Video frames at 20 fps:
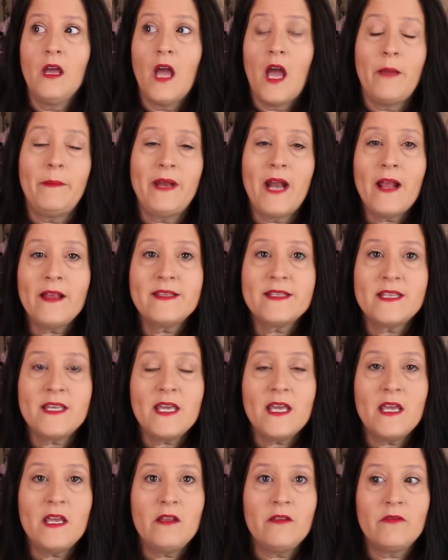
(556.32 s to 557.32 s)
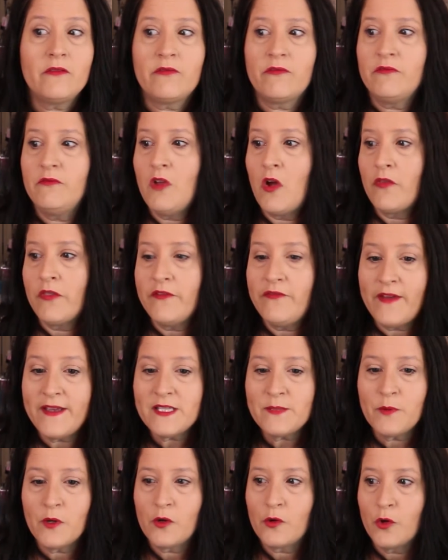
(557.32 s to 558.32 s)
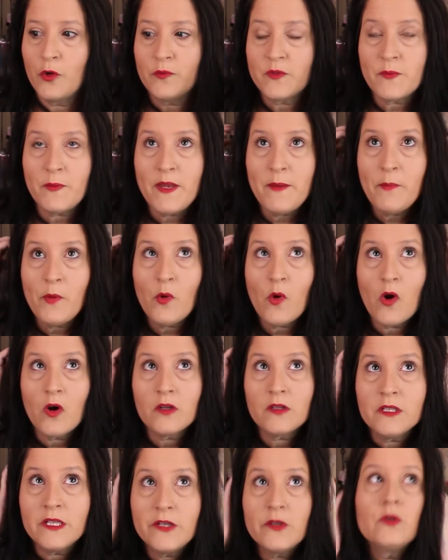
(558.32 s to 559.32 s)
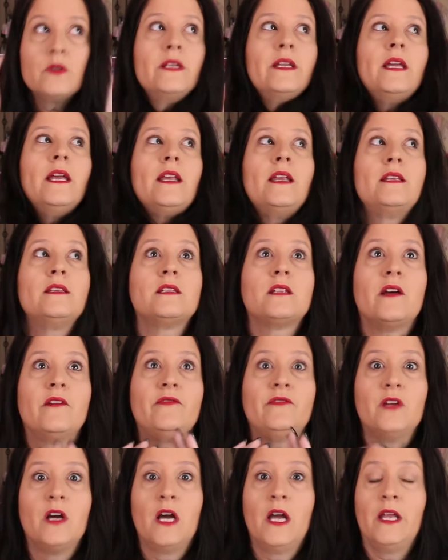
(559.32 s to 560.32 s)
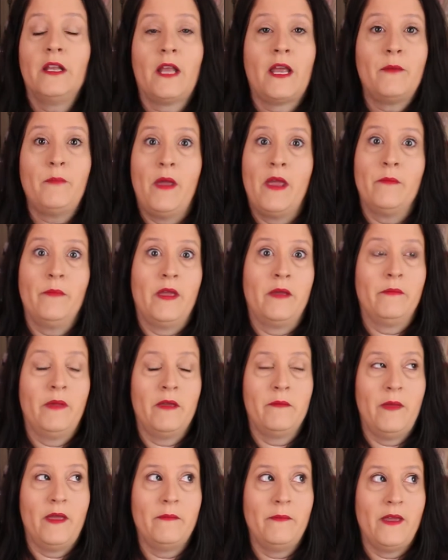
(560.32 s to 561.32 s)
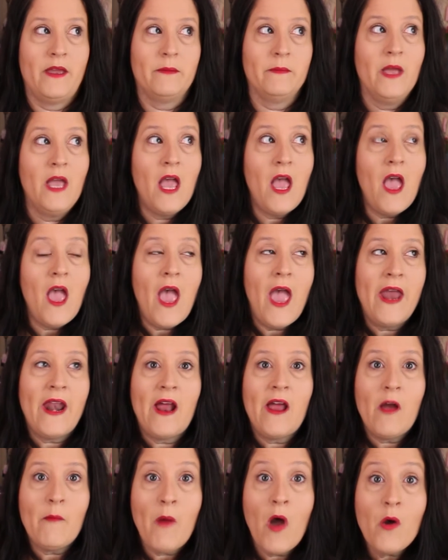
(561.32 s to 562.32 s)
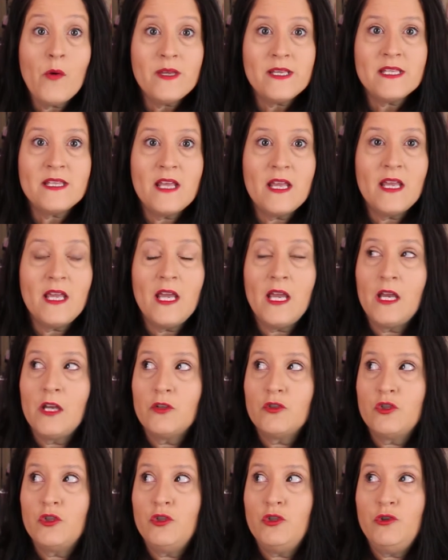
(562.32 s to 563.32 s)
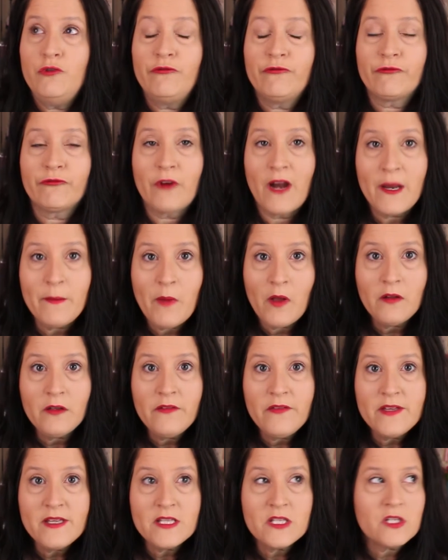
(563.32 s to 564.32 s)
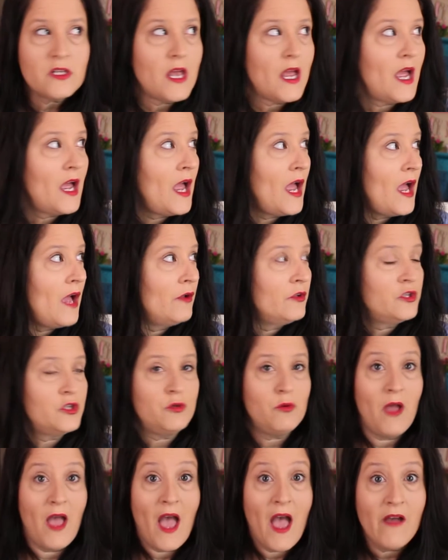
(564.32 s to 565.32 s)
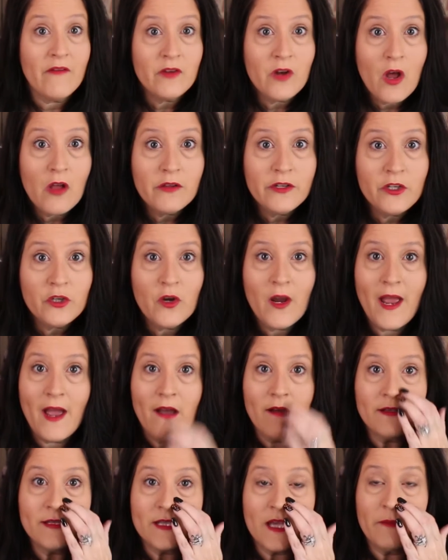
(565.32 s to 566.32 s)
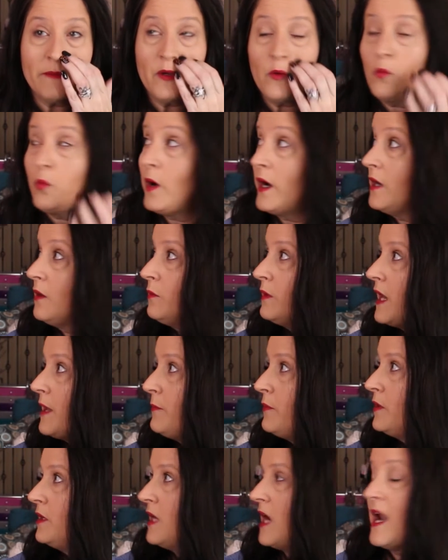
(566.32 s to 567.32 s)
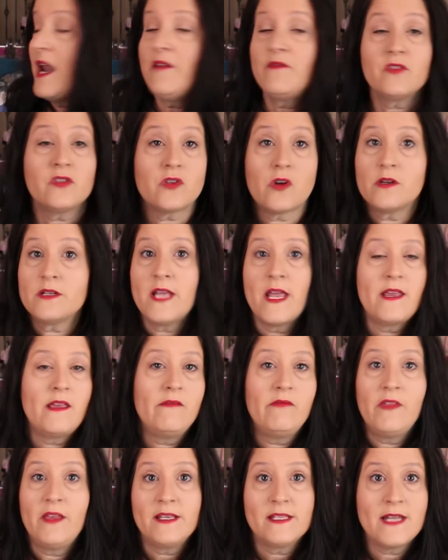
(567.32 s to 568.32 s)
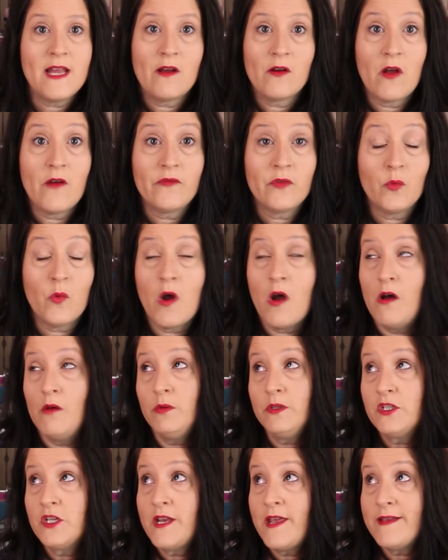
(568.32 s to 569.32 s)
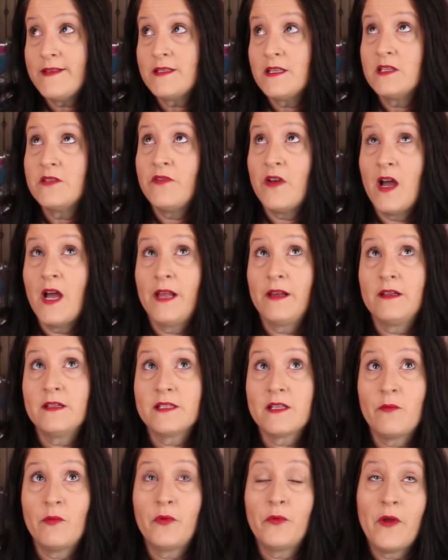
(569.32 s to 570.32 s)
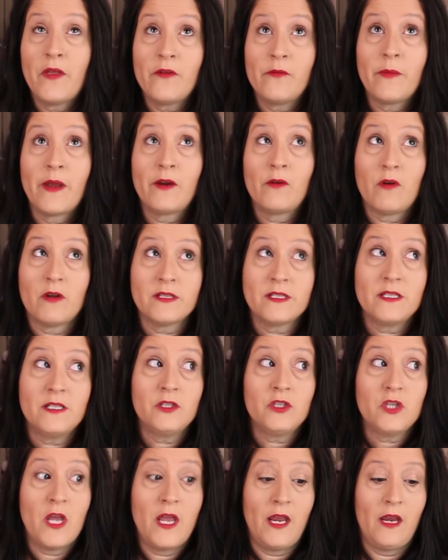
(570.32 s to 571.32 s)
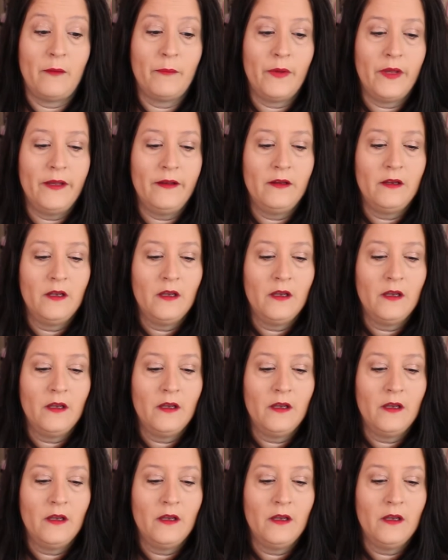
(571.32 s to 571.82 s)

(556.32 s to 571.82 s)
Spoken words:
I mean, I see on the Facebook groups, people are literally getting stuff done like bam, bam, bam, bam, bam. And I'm always thinking, do you frame all of this? Do you have it all in your house? I mean, where would I put it? I'd have to start taking things down off the wall, which I guess is fine because I would rather my cross stitch hang, but